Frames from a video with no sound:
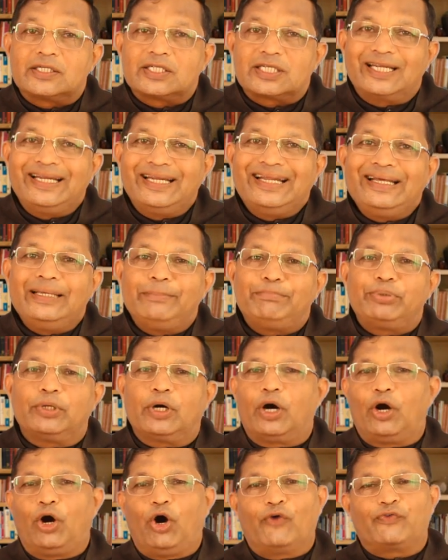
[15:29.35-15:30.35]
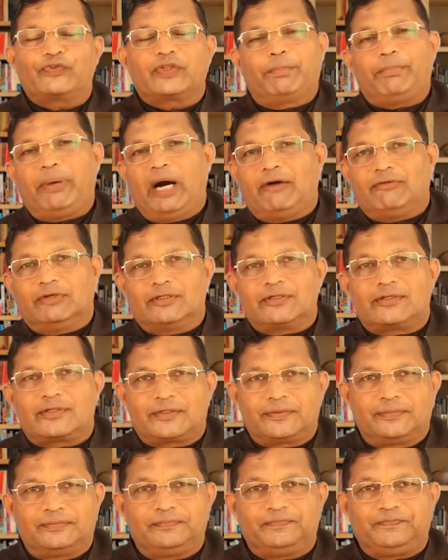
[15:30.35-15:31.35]
sleep of the
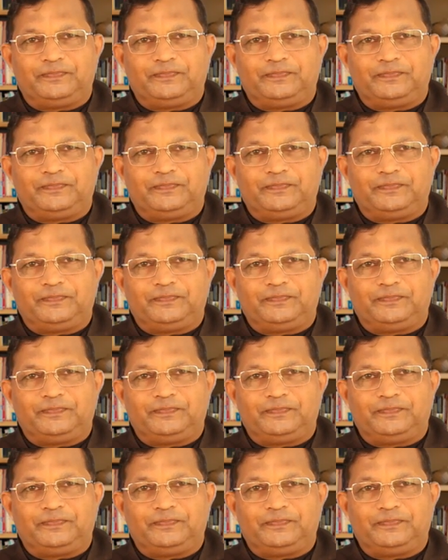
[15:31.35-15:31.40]
powers.